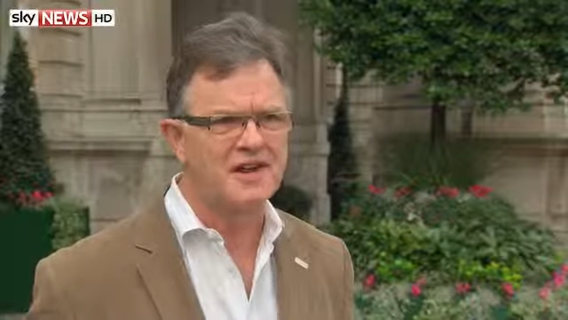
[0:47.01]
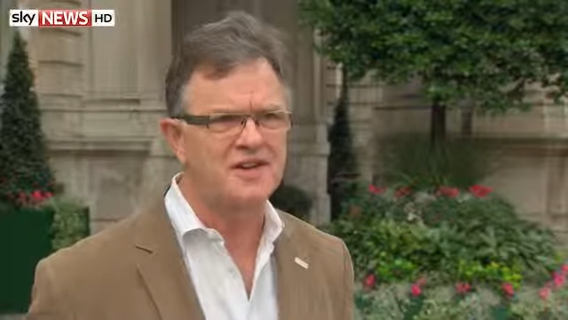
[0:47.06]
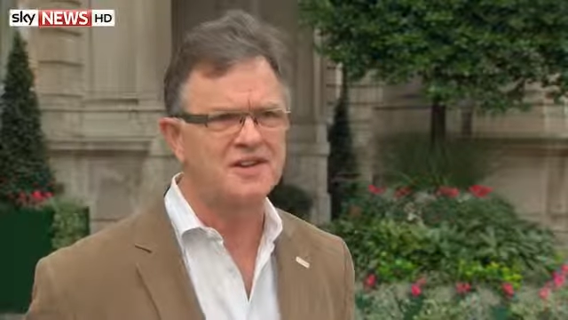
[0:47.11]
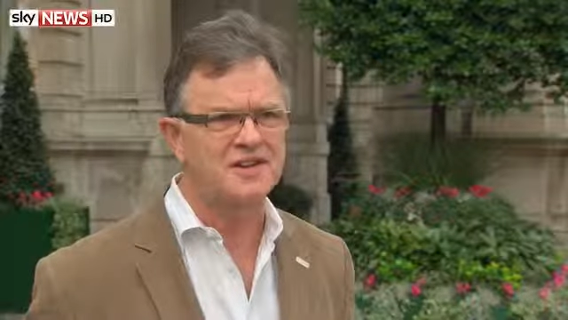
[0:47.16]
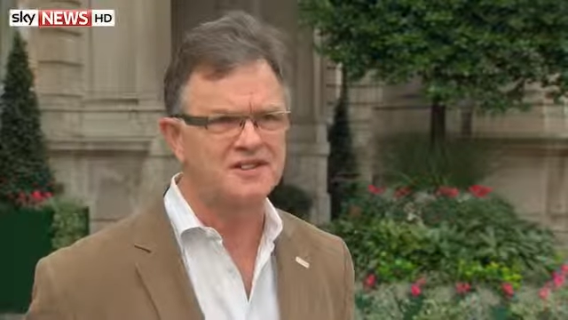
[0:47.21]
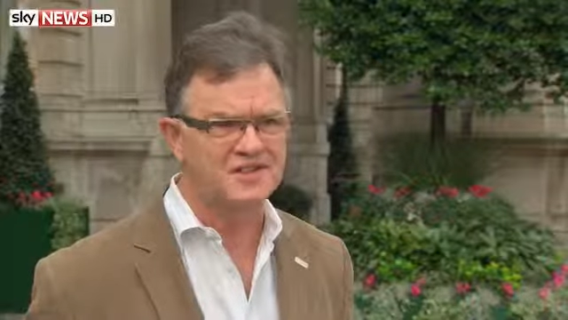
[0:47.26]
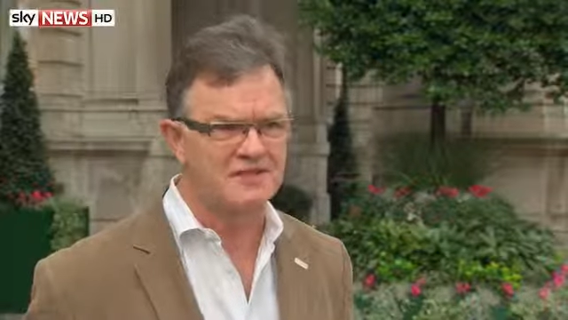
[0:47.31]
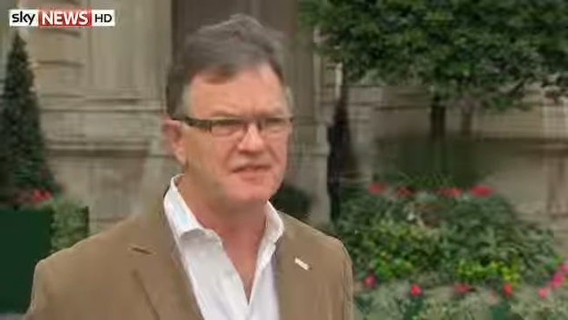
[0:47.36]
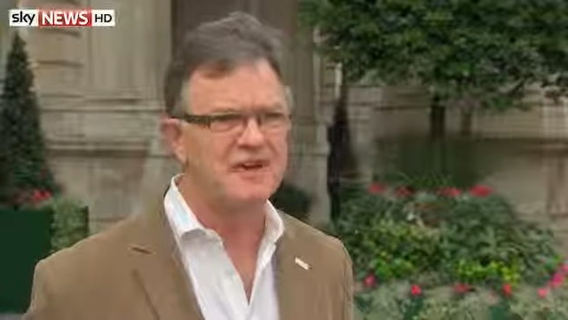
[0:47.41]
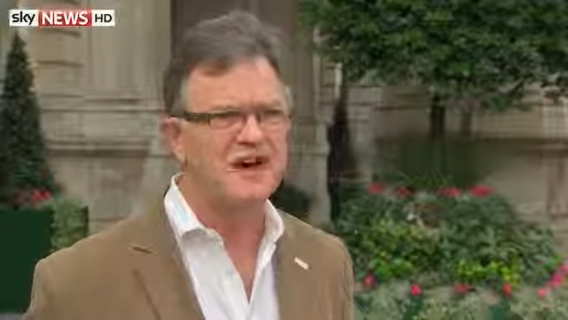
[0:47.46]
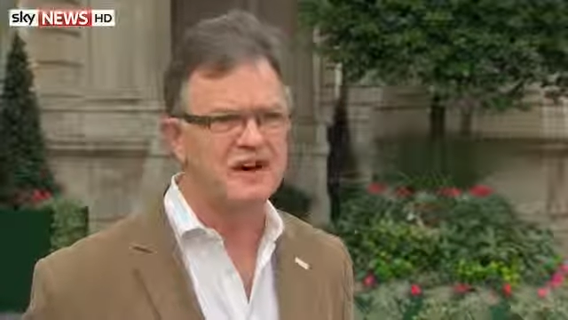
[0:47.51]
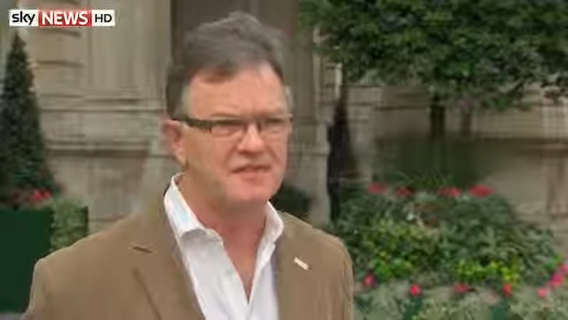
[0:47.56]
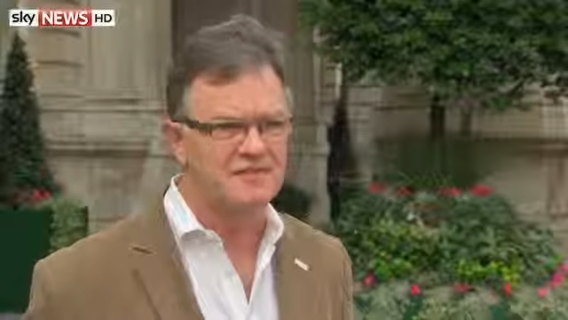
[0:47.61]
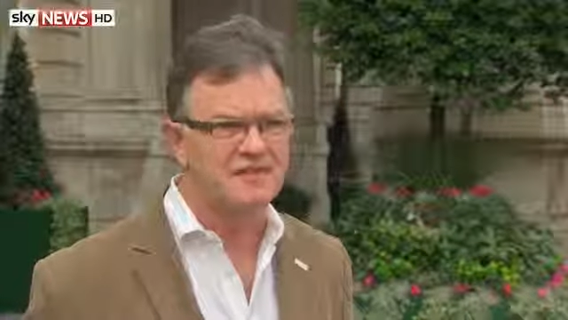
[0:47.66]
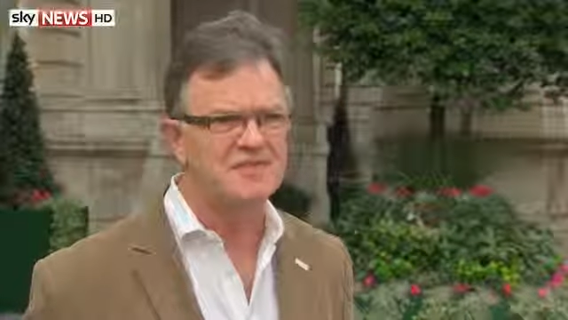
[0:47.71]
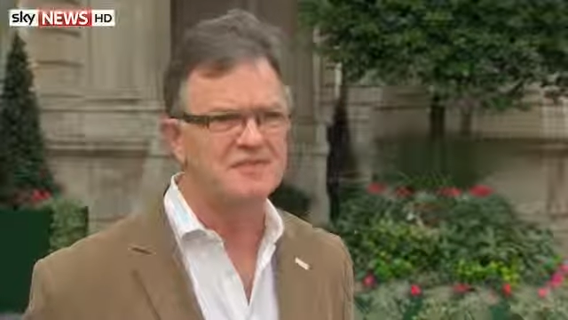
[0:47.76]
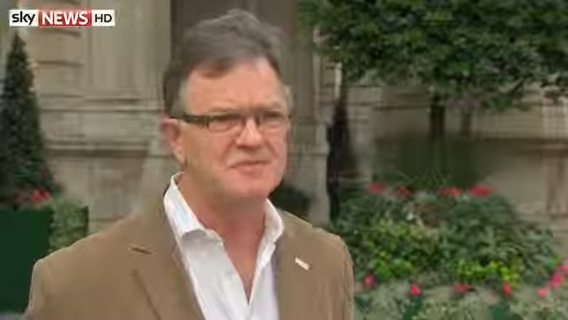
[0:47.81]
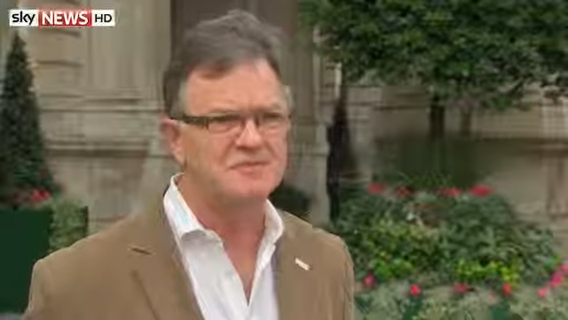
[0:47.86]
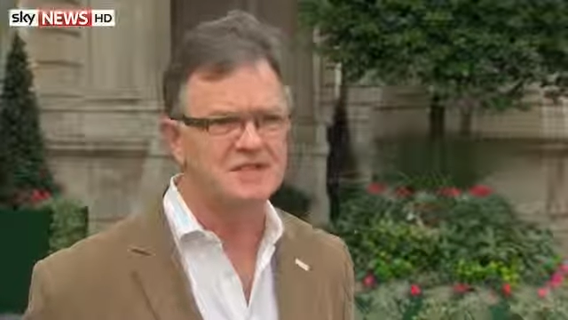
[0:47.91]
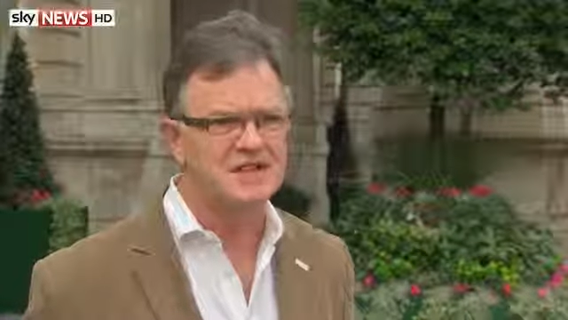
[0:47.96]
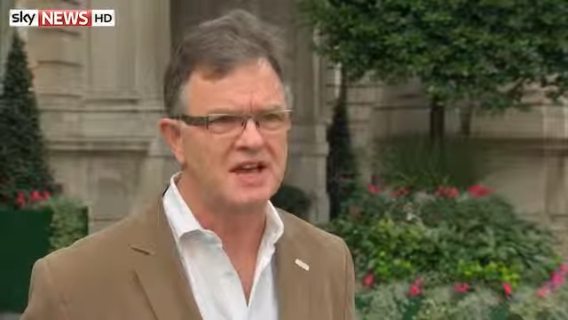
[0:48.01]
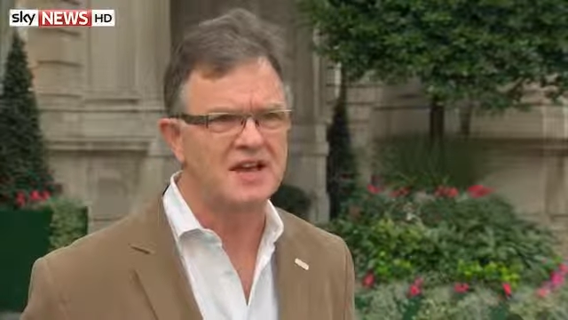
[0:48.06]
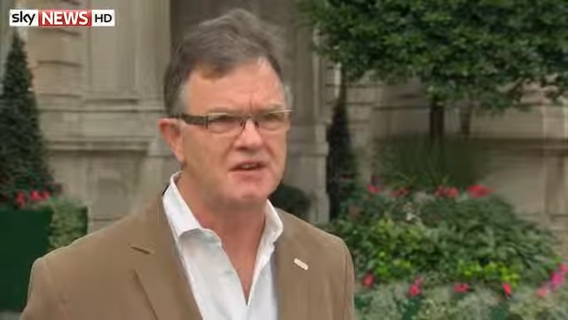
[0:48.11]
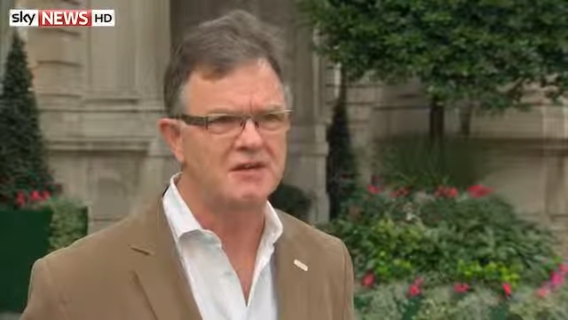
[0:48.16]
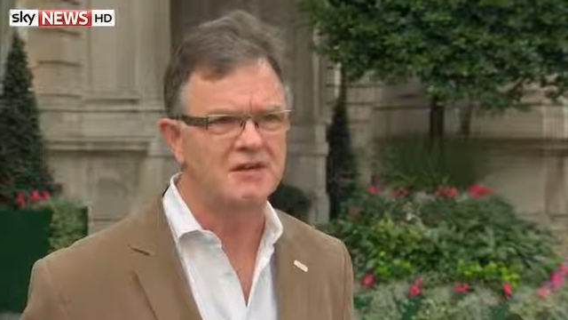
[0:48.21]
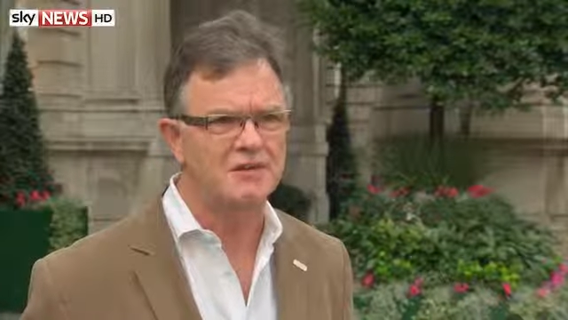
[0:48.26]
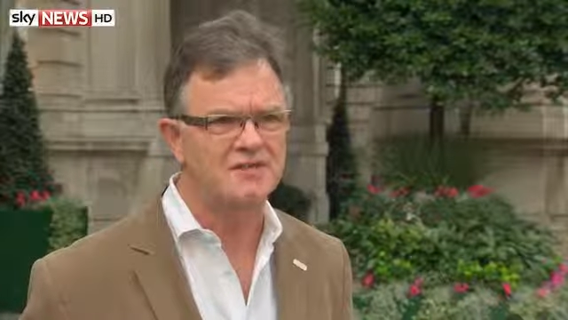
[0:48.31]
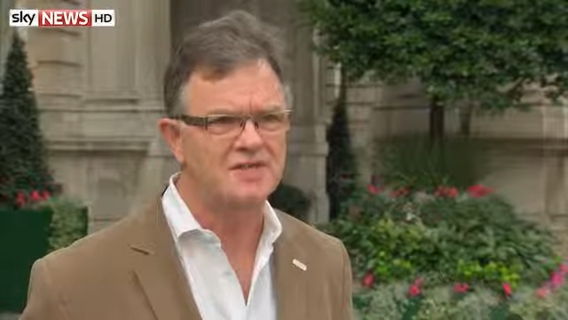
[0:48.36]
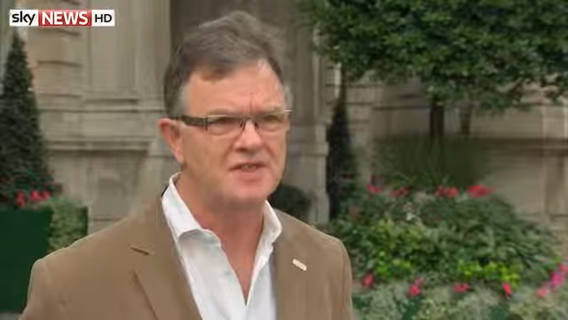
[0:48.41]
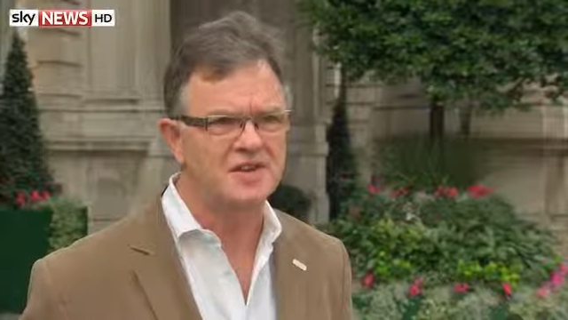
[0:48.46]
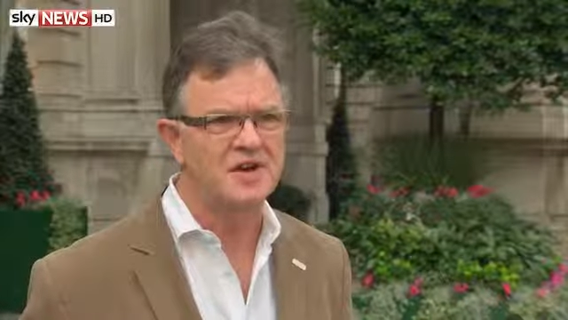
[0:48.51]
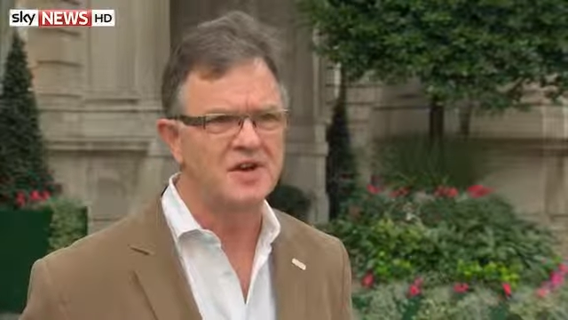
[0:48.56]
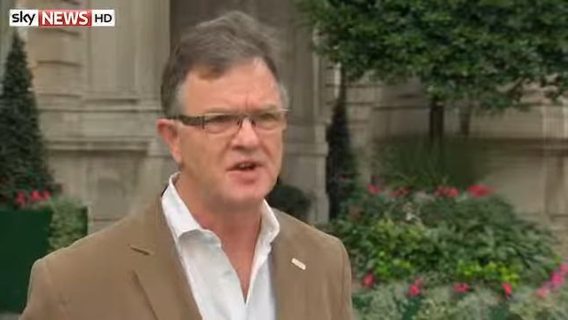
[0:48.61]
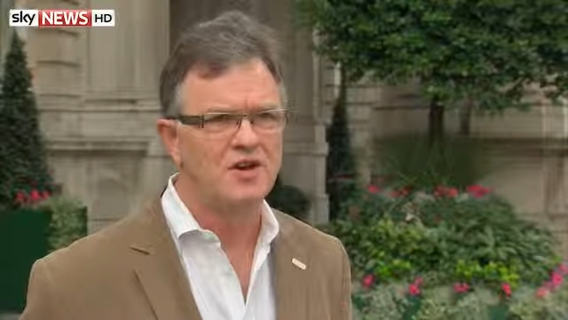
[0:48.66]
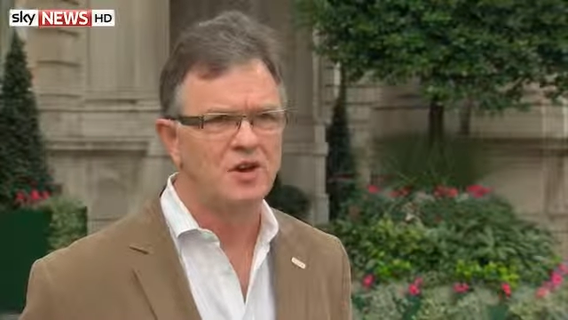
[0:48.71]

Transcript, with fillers: the survivors themselves,